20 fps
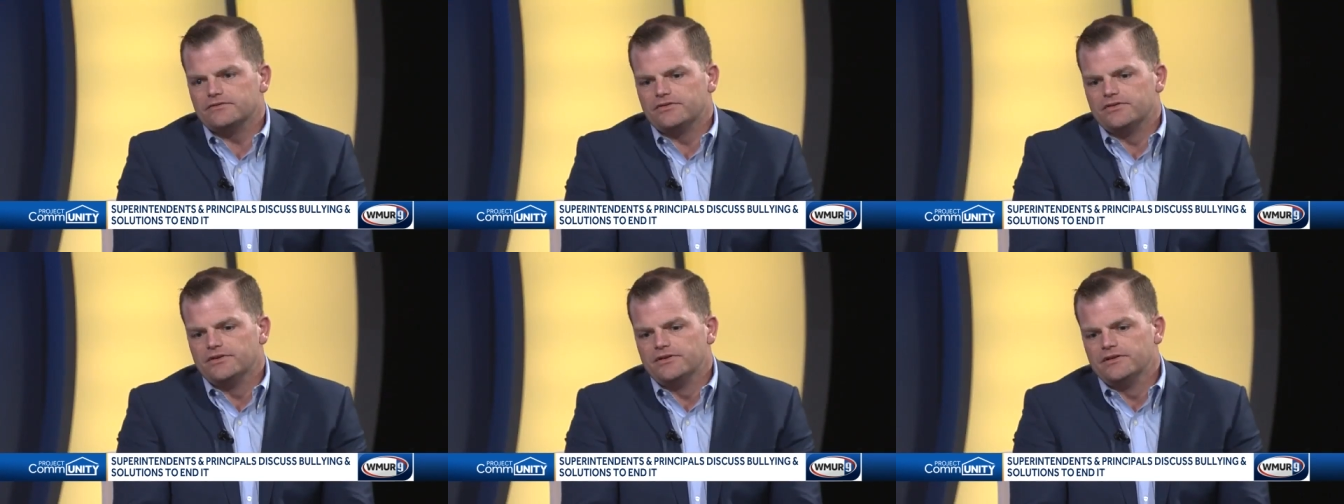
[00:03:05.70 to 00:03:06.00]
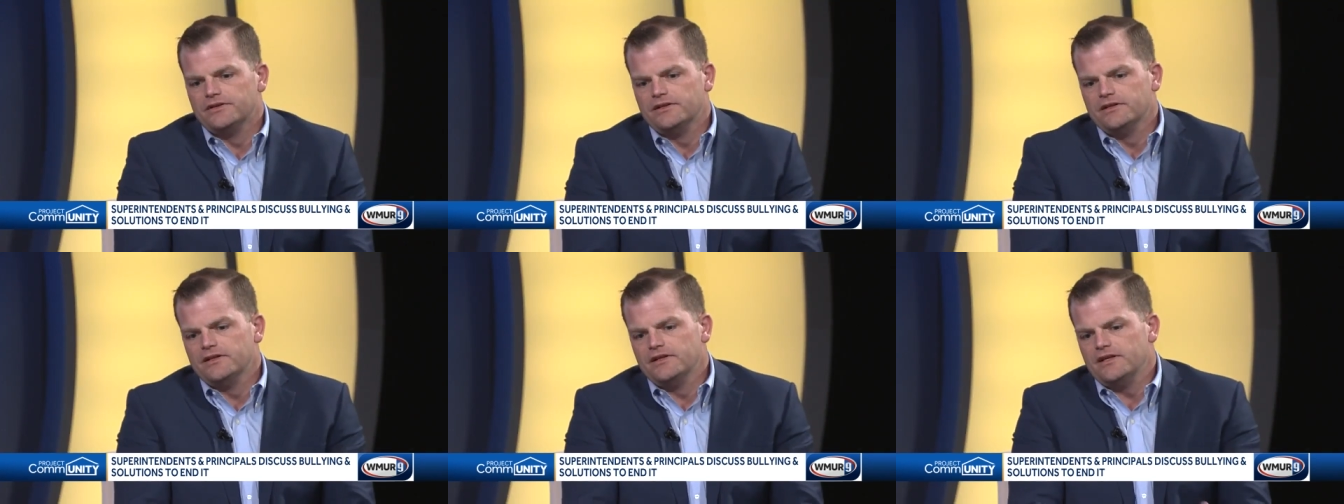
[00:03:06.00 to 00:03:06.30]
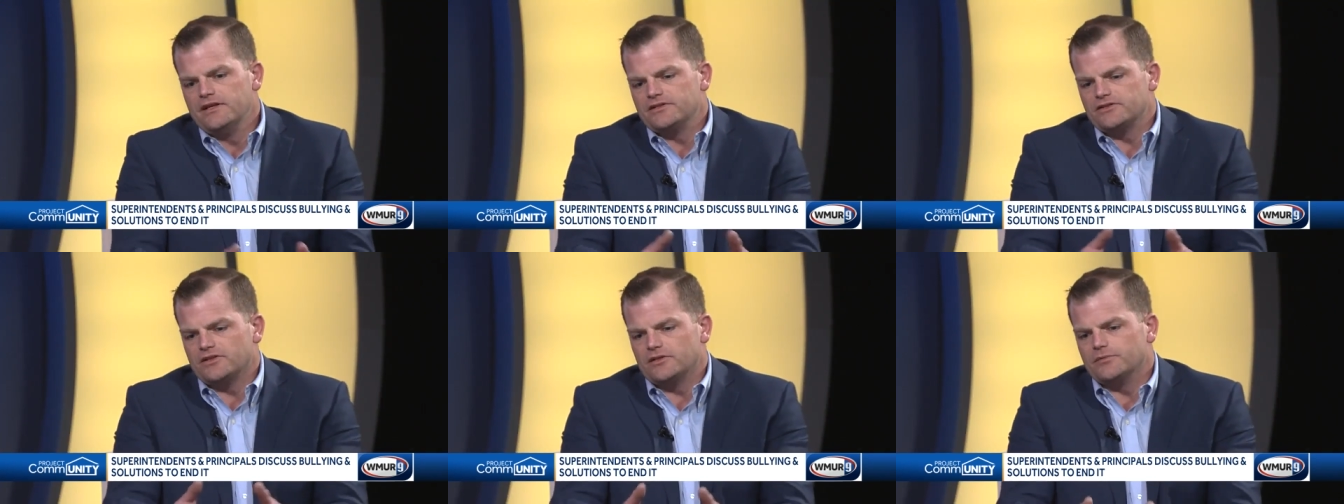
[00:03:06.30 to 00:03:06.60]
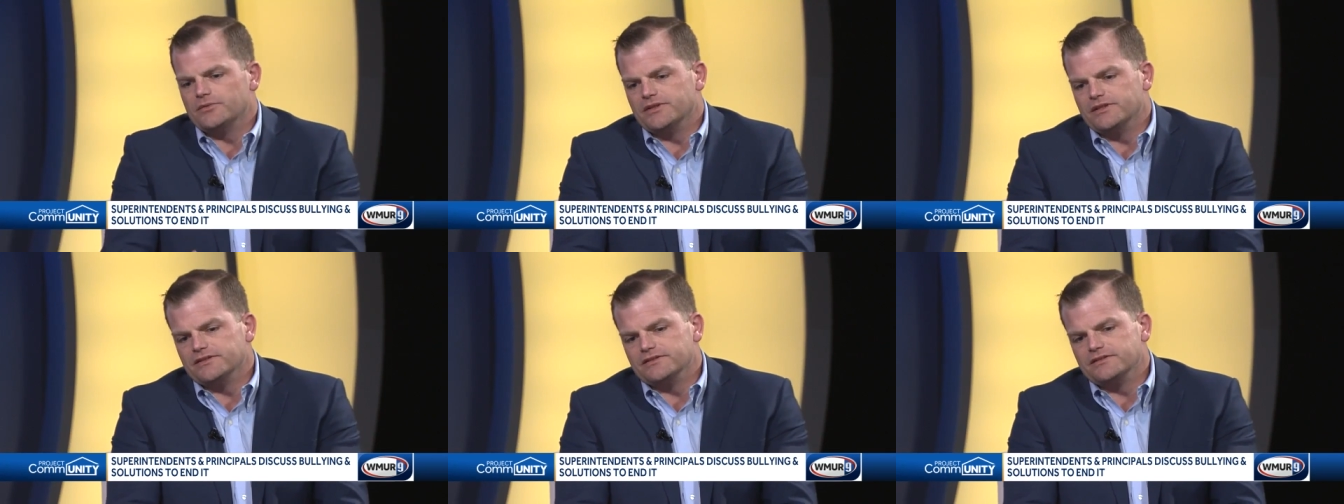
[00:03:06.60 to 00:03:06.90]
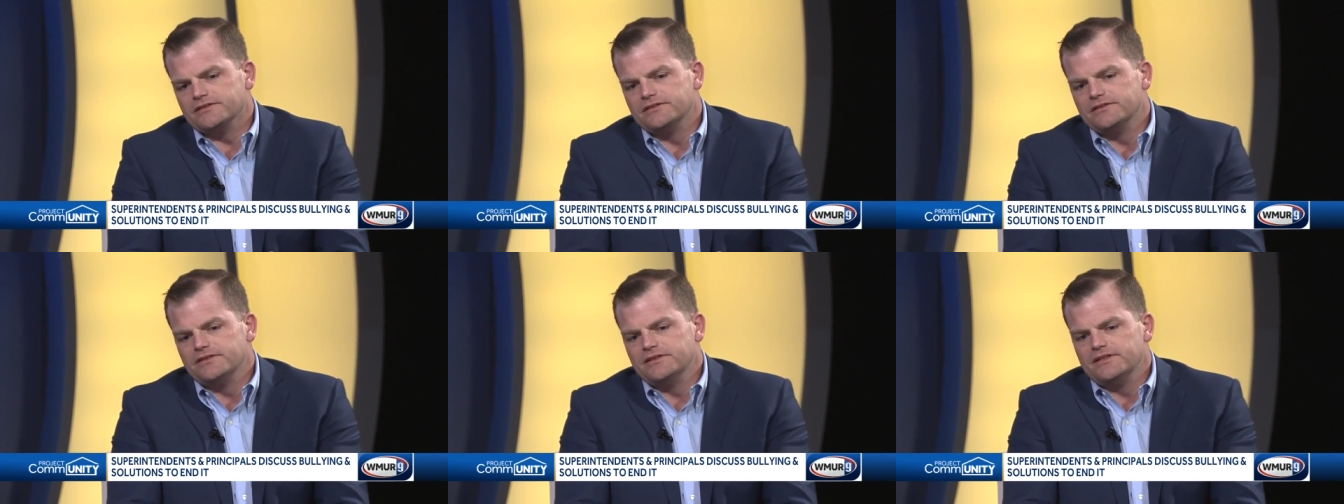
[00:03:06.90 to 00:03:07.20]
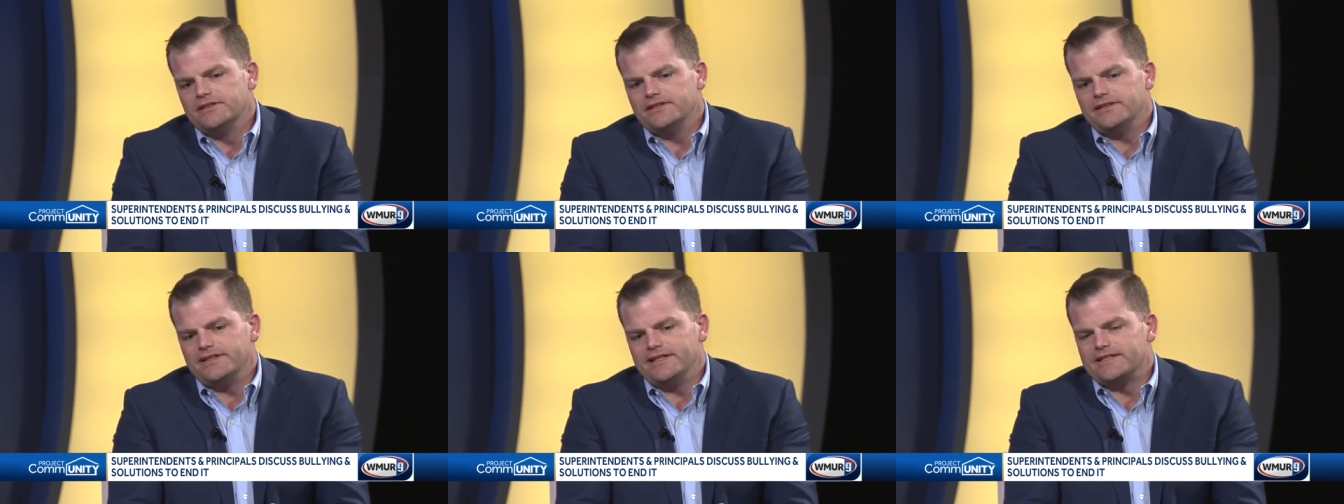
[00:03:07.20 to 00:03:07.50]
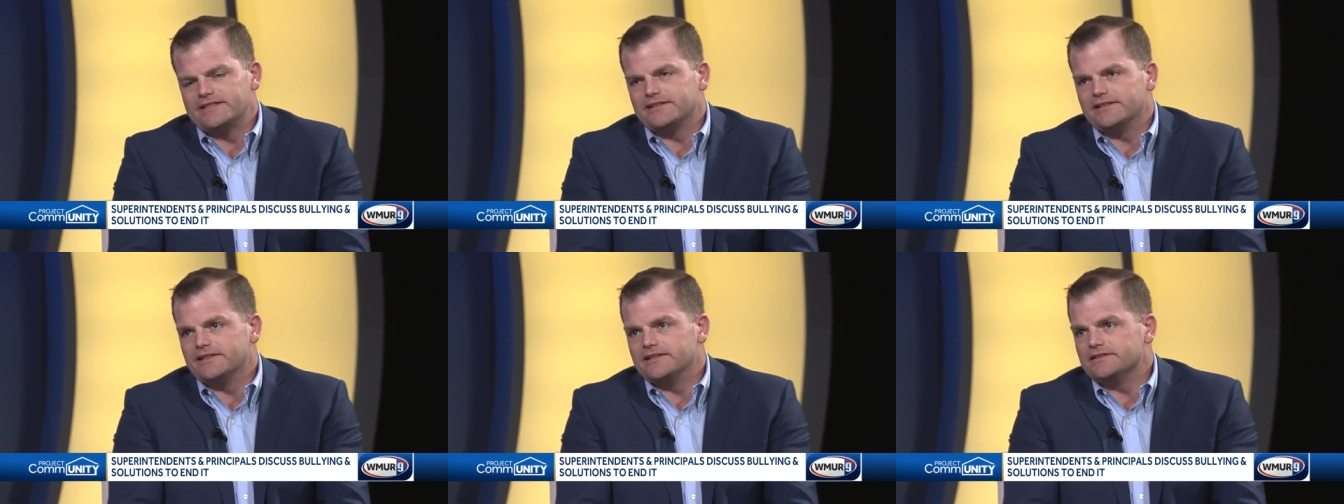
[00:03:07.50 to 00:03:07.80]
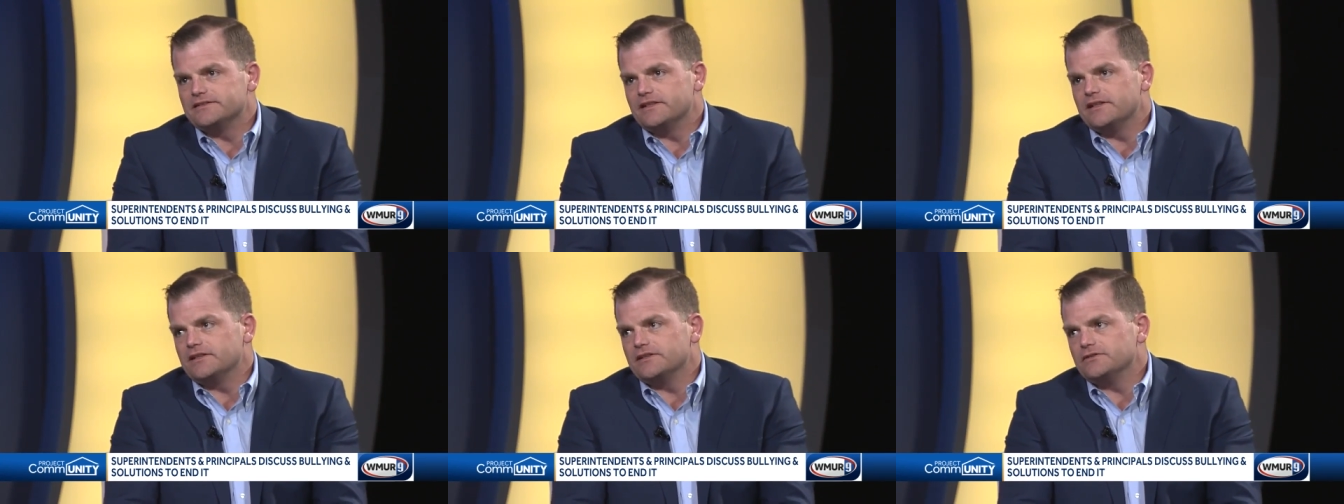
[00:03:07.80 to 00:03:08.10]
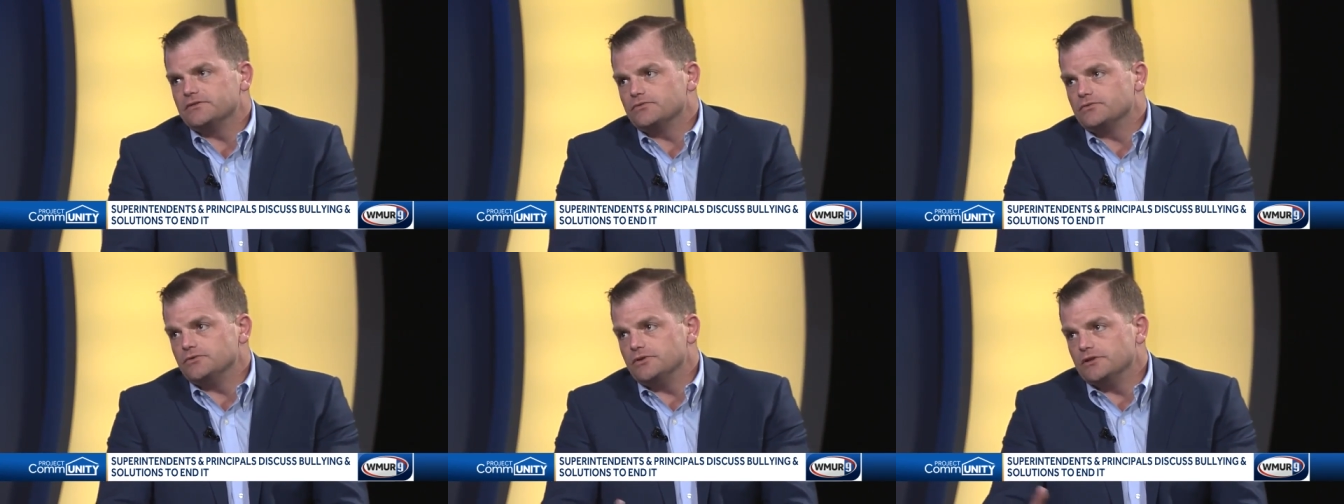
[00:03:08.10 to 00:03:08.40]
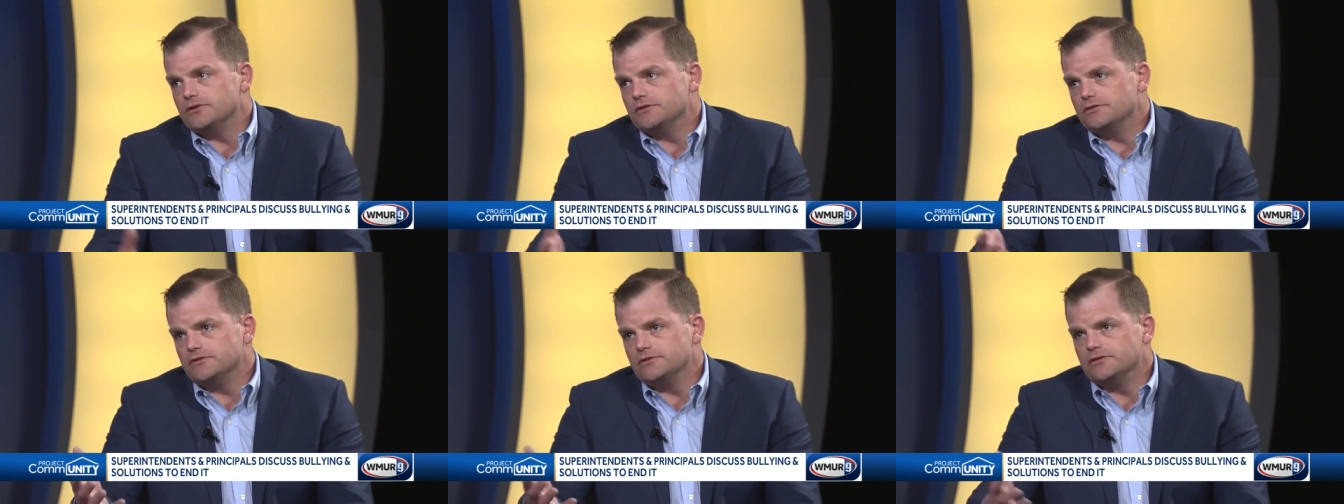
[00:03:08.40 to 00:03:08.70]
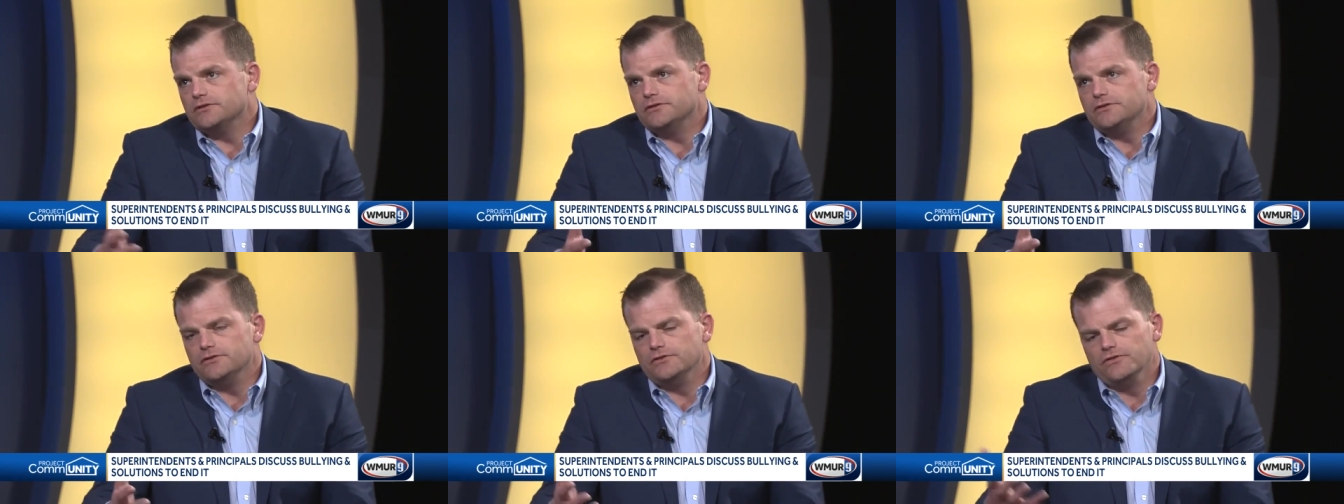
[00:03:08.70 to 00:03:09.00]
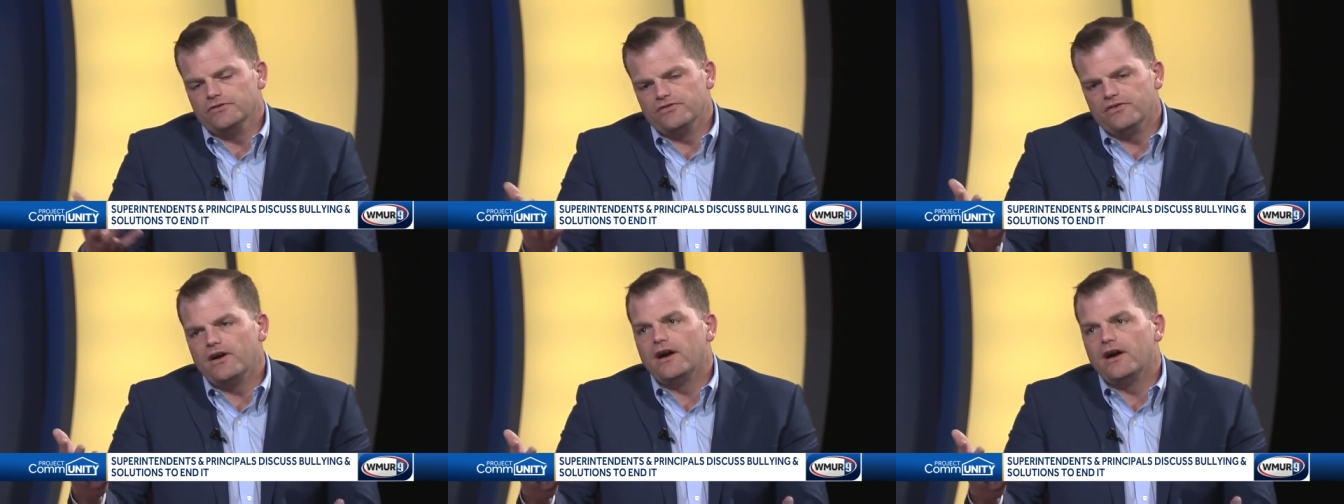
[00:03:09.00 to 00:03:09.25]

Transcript: of some of the the incidents that you, you